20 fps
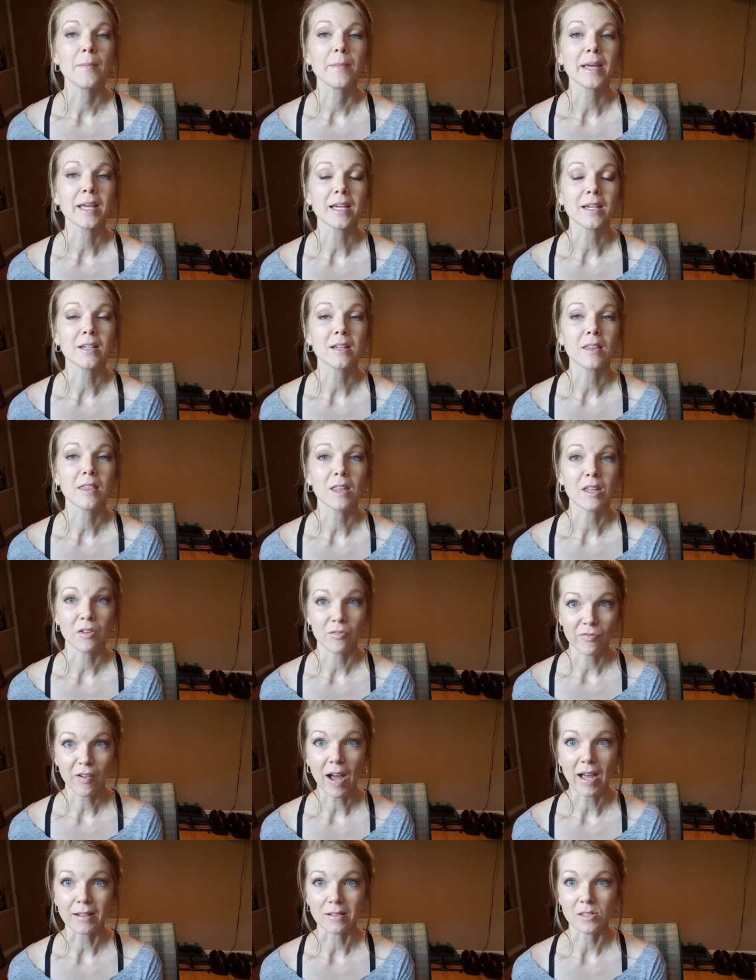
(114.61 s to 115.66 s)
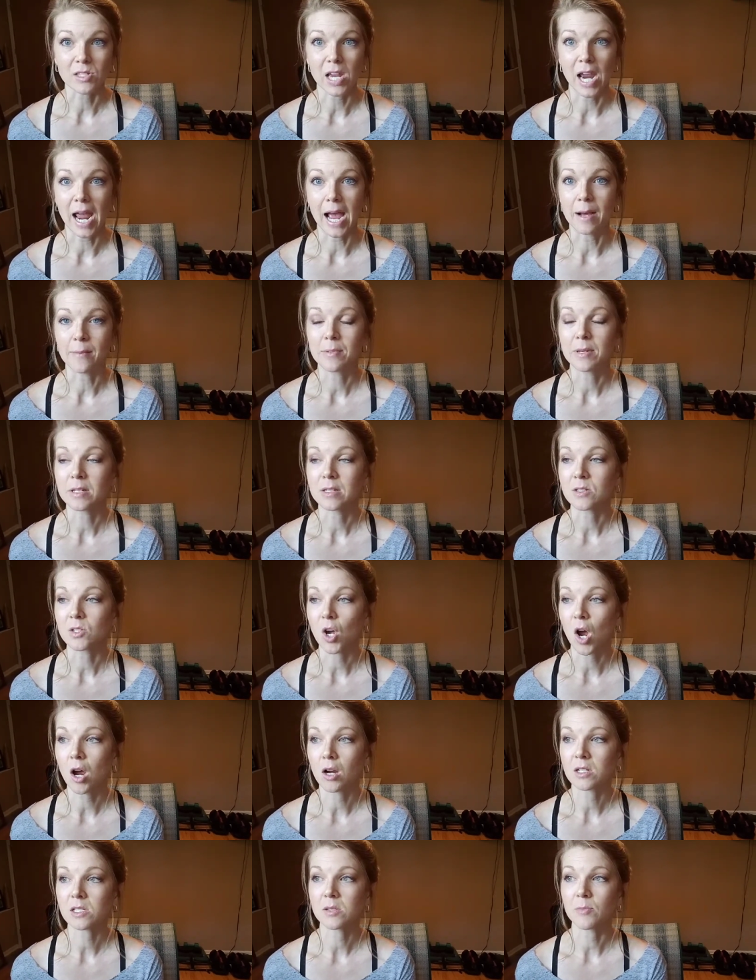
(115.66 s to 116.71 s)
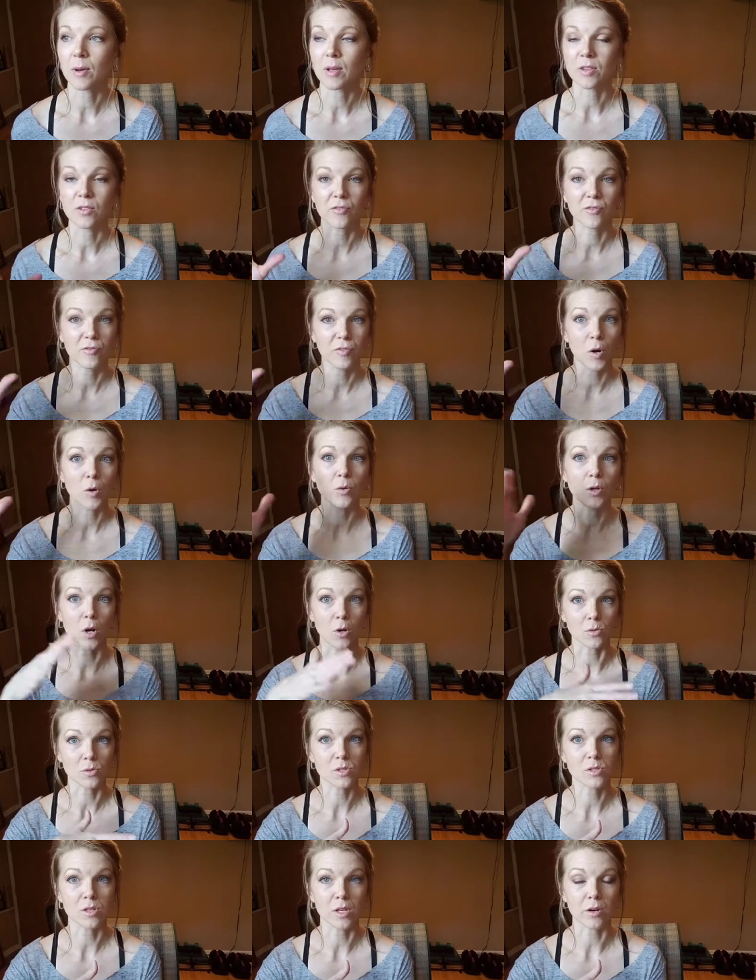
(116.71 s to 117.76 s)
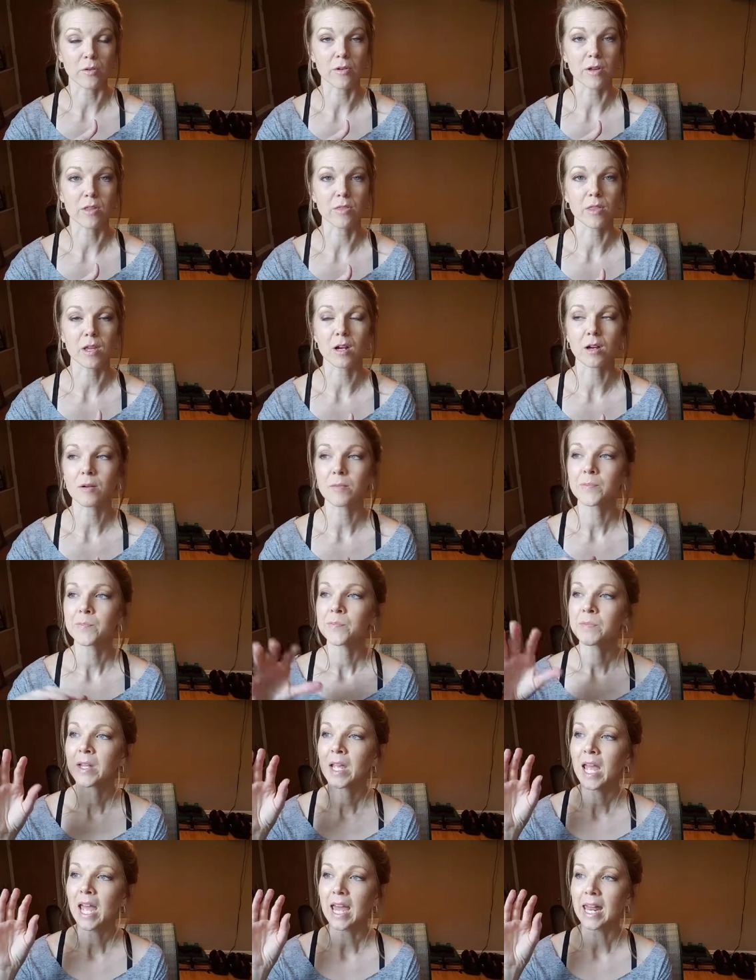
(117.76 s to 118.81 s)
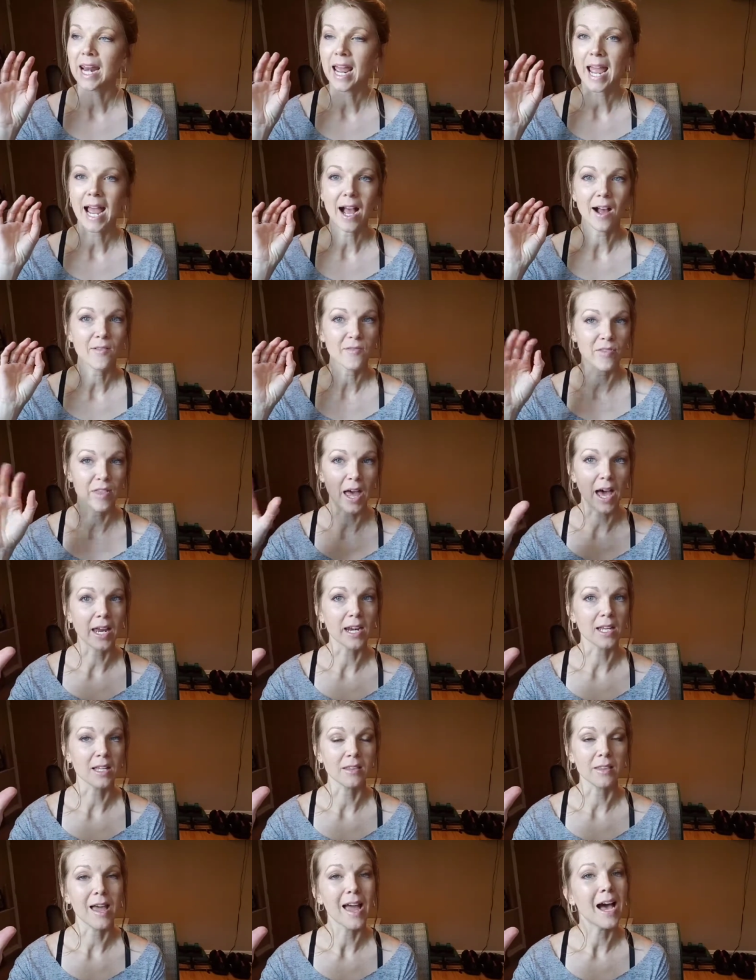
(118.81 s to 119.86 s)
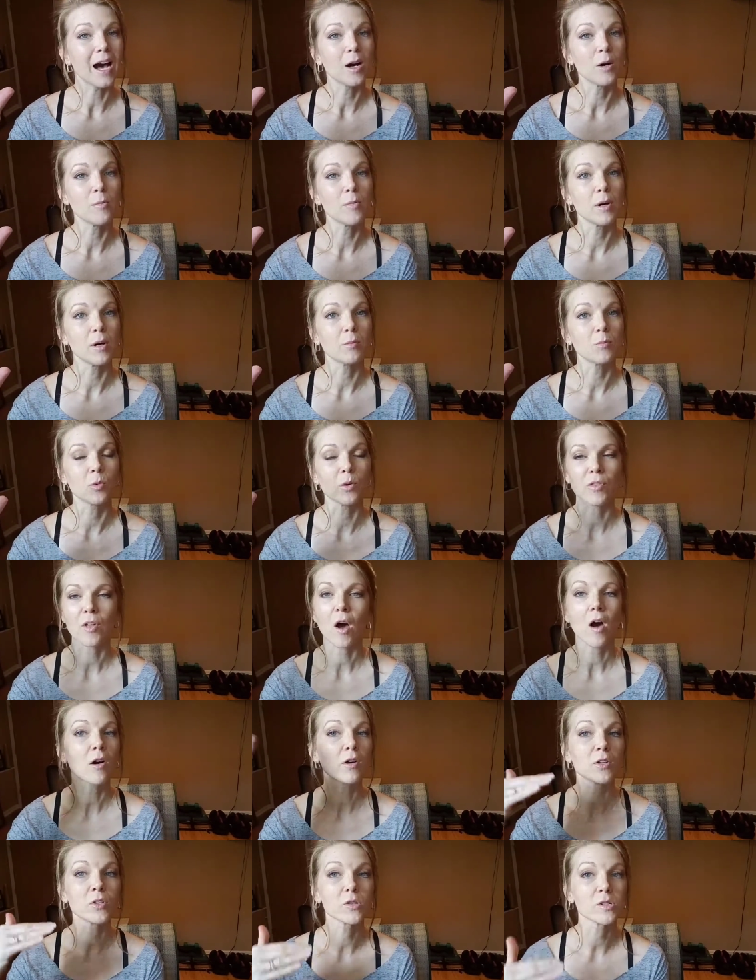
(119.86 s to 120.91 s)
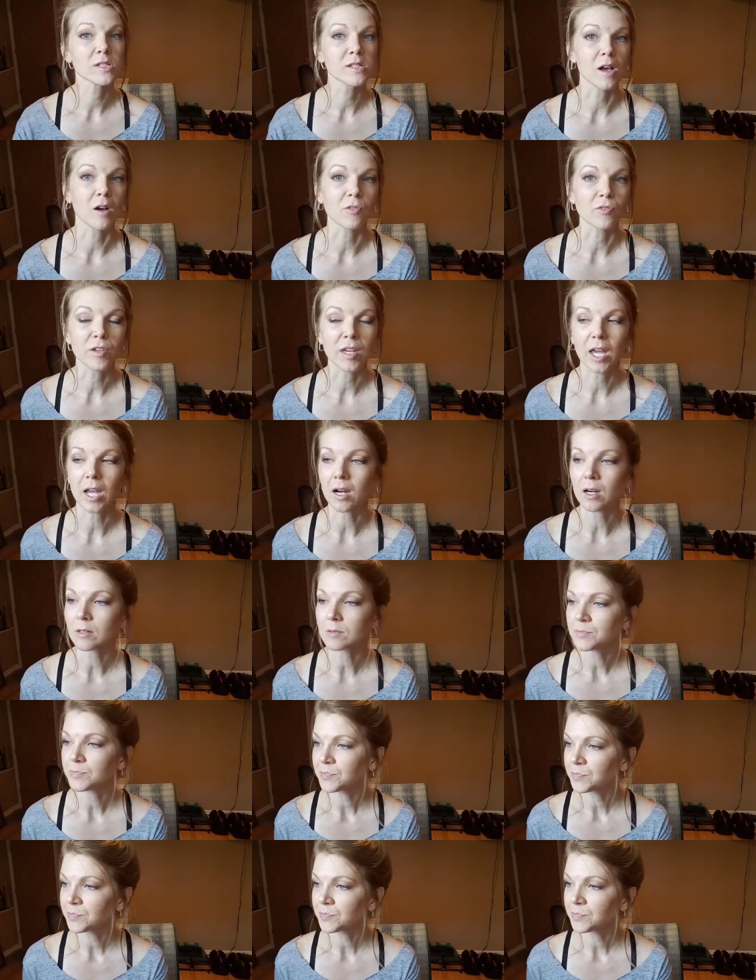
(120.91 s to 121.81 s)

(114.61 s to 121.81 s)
in the file tab, it talks about the photos that are in there. And I have that in the album with all your self-care.